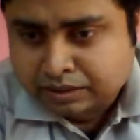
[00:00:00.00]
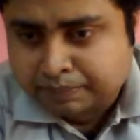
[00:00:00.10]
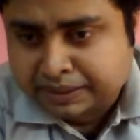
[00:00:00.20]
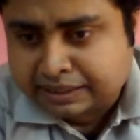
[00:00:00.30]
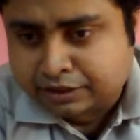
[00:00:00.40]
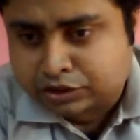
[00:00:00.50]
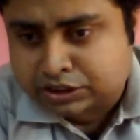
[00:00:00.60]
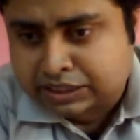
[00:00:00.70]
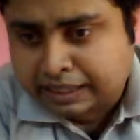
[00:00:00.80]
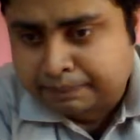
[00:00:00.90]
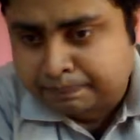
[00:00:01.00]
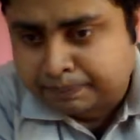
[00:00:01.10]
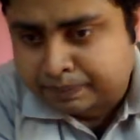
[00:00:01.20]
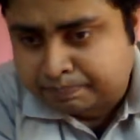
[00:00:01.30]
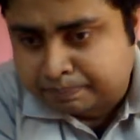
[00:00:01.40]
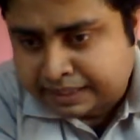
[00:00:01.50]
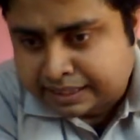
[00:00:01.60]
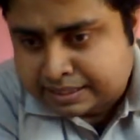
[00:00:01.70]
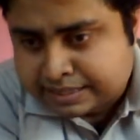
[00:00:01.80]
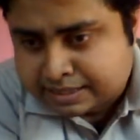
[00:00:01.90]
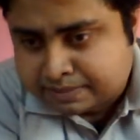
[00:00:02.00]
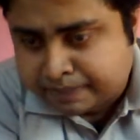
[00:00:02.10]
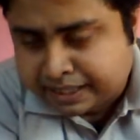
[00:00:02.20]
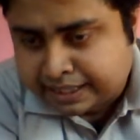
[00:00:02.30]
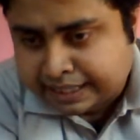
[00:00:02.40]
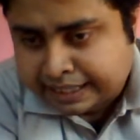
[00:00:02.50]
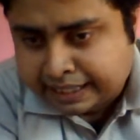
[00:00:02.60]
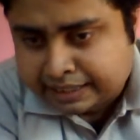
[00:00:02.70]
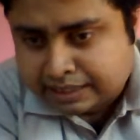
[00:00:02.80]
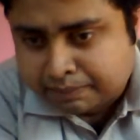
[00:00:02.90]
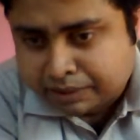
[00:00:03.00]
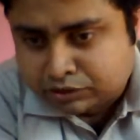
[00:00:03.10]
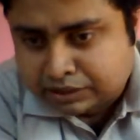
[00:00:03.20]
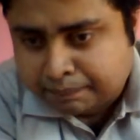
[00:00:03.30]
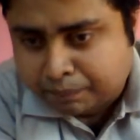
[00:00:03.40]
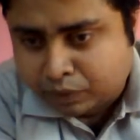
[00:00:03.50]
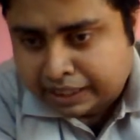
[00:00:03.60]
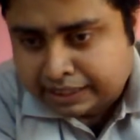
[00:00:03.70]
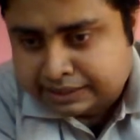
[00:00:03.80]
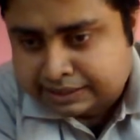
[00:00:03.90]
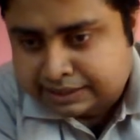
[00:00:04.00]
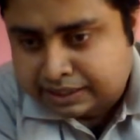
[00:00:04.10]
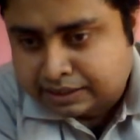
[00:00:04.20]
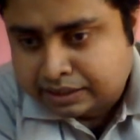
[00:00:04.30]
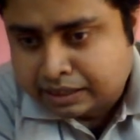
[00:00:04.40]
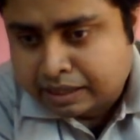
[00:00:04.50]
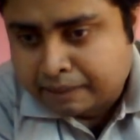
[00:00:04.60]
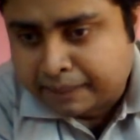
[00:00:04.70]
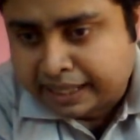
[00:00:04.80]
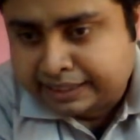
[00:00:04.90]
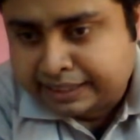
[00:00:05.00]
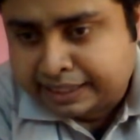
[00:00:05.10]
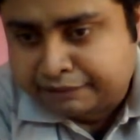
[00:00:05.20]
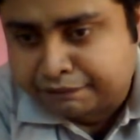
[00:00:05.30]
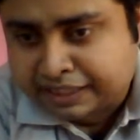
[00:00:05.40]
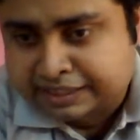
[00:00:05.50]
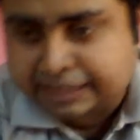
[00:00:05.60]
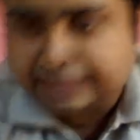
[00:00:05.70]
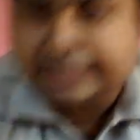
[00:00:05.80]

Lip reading: Prithagosh, sir, please explain again about the polarization by refraction.